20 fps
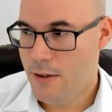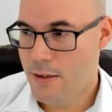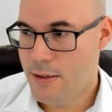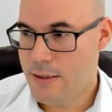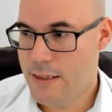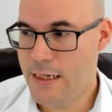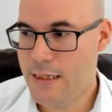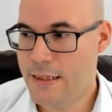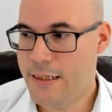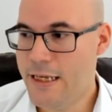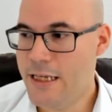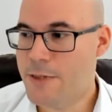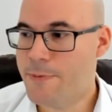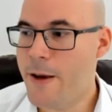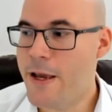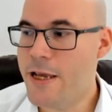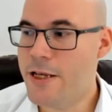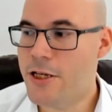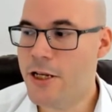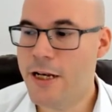See, this
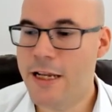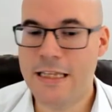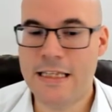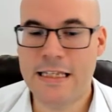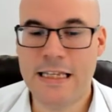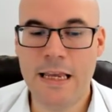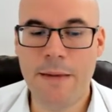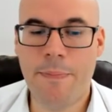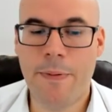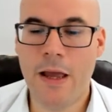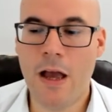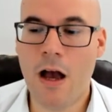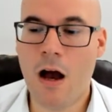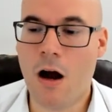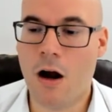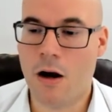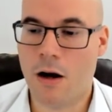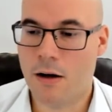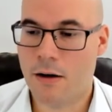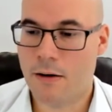patient needs
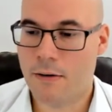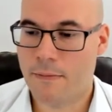CPR,